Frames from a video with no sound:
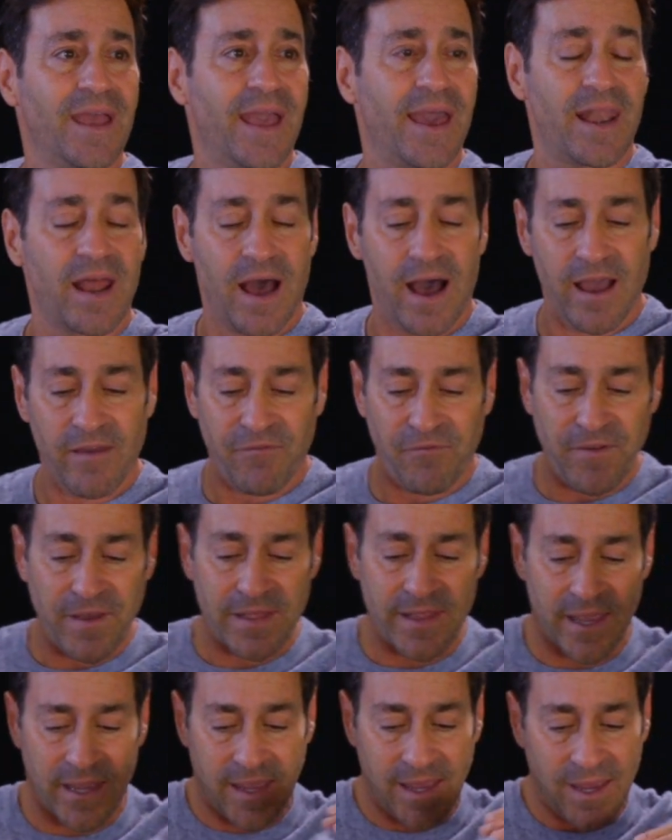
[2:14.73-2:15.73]
And I
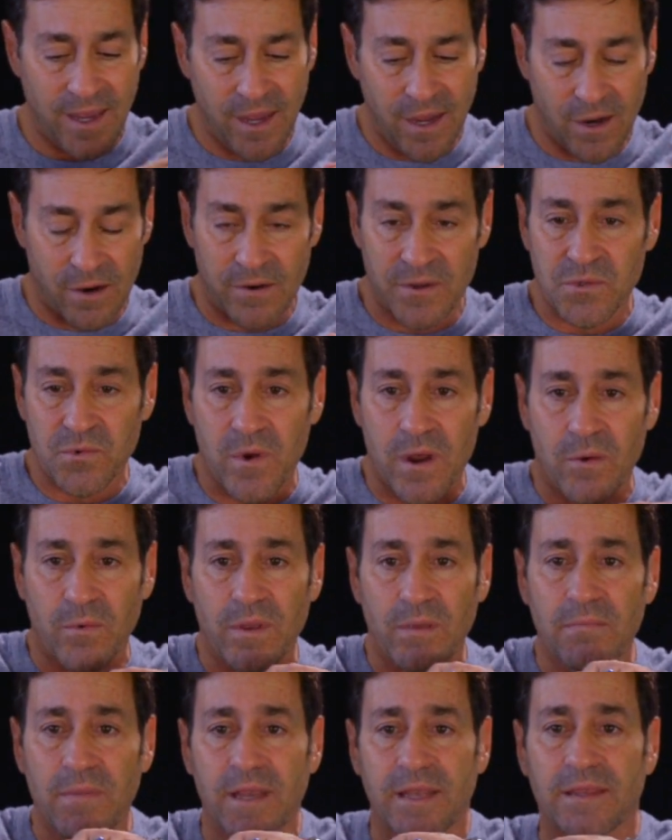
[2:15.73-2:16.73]
feel like here is where
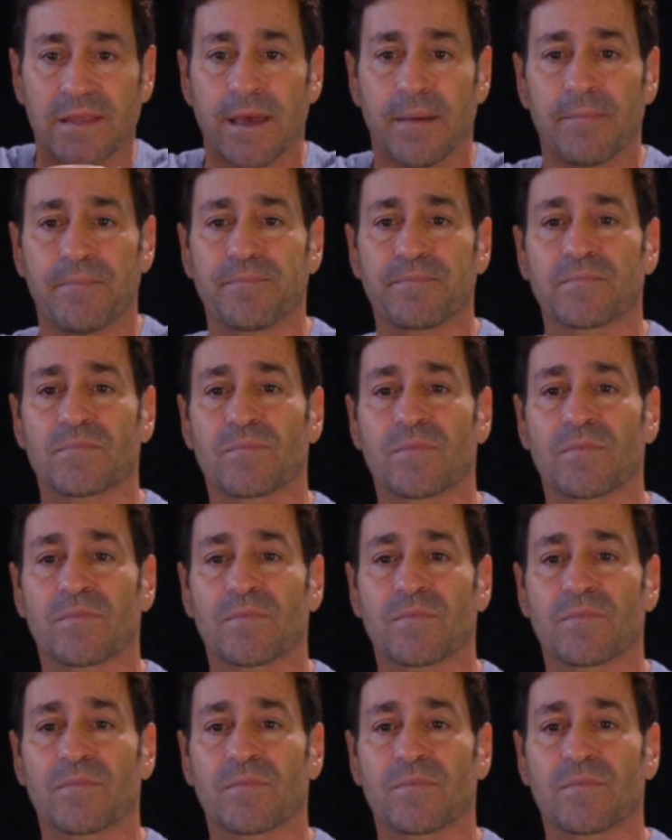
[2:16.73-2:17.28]
we meet them."